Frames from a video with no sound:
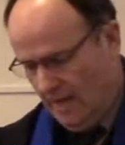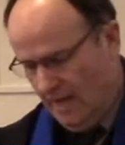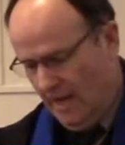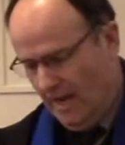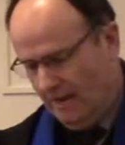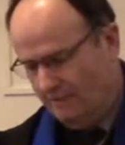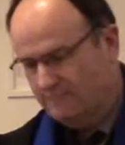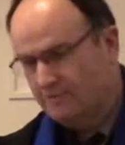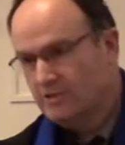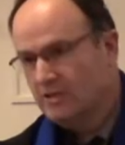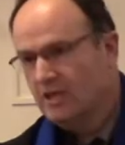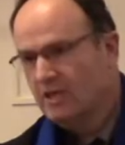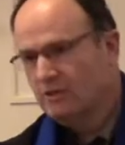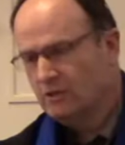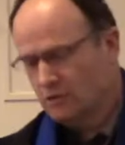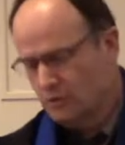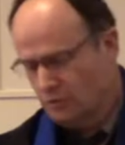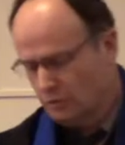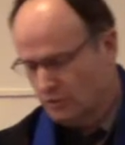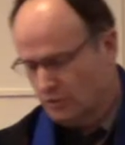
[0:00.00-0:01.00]
If
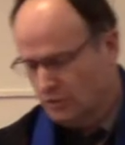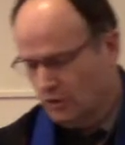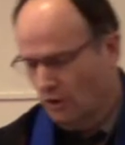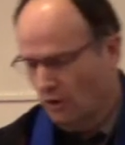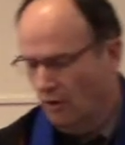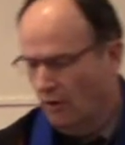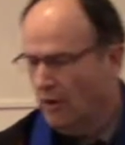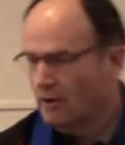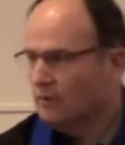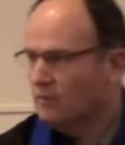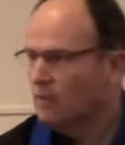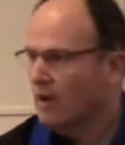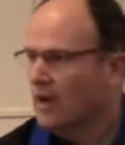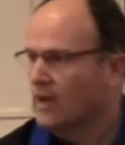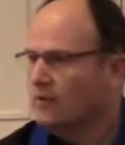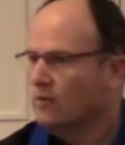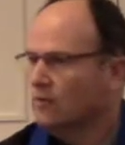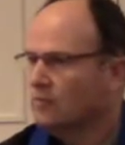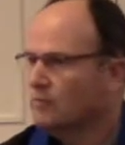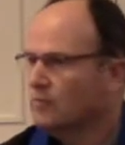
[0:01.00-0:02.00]
teachers taught, why
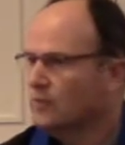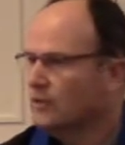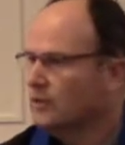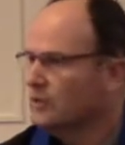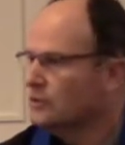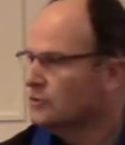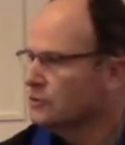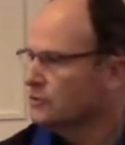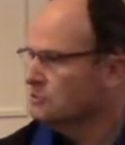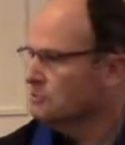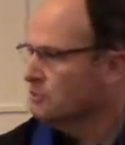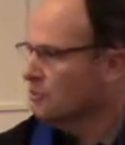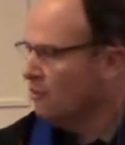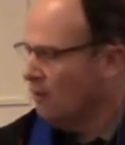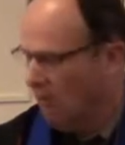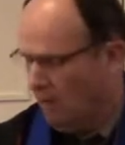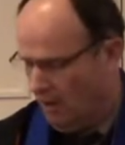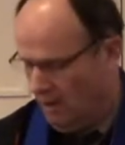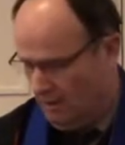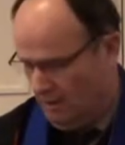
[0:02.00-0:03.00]
don't teachers
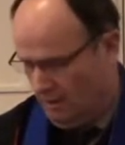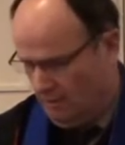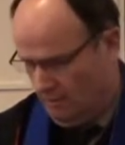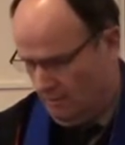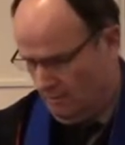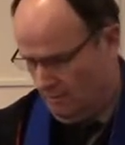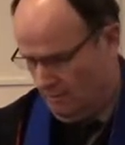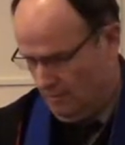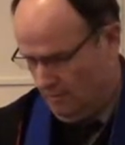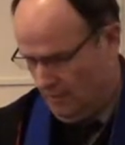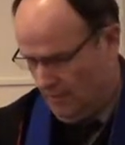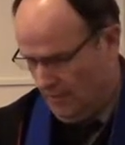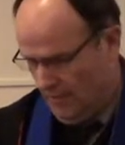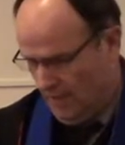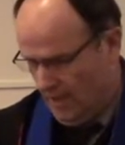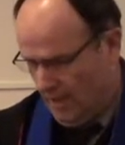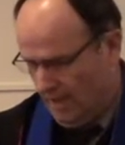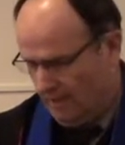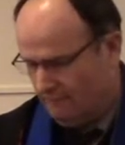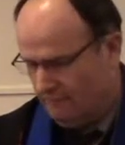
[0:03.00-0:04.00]
prod?
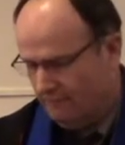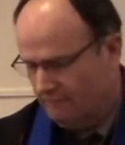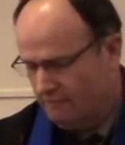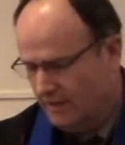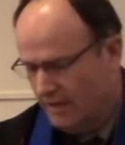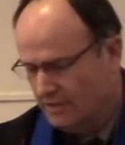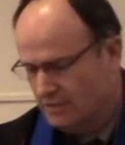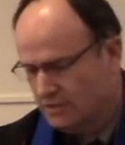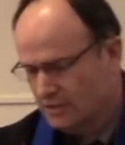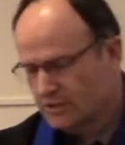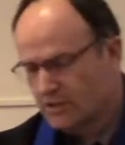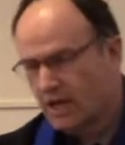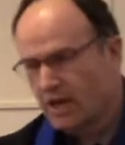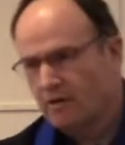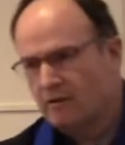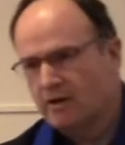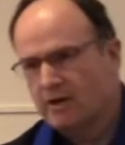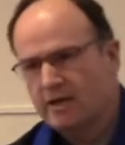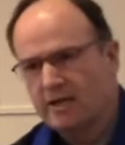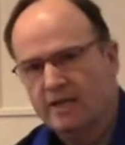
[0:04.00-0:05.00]
If a
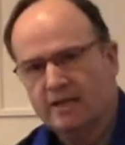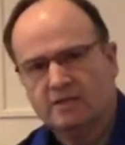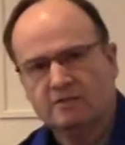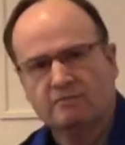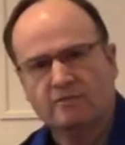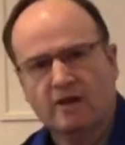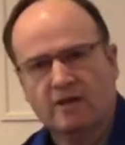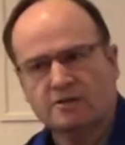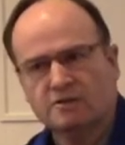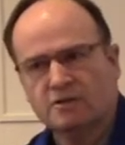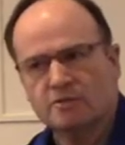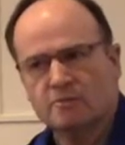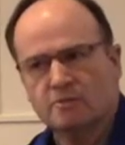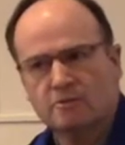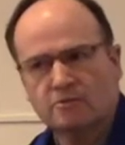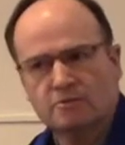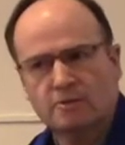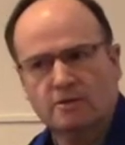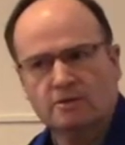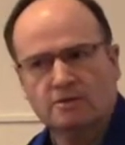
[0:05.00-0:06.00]
vegetarian eats
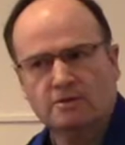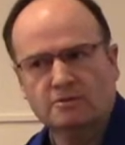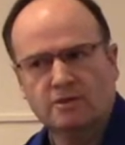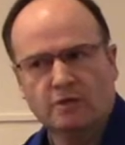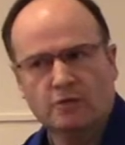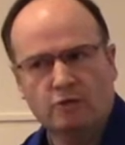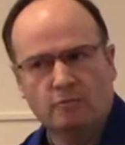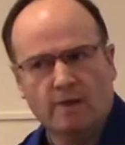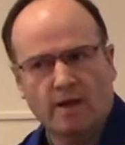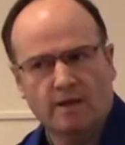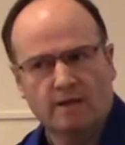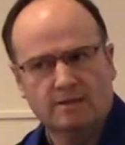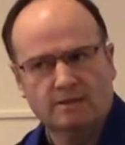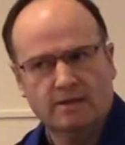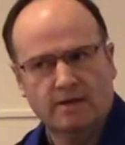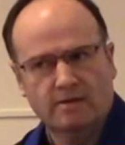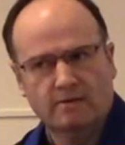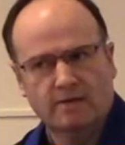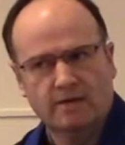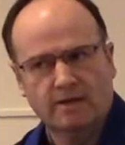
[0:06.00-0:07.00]
vegetables, what does a
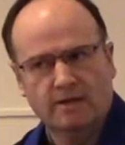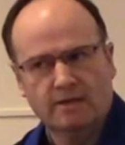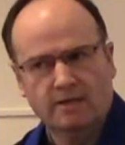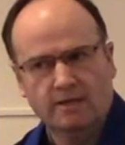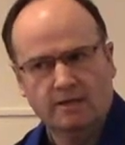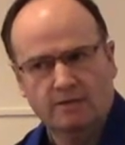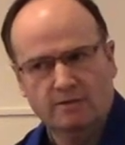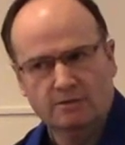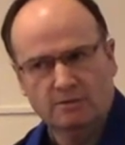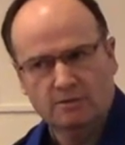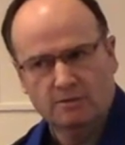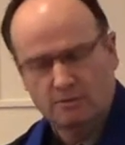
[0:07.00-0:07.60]
humanitarian eat?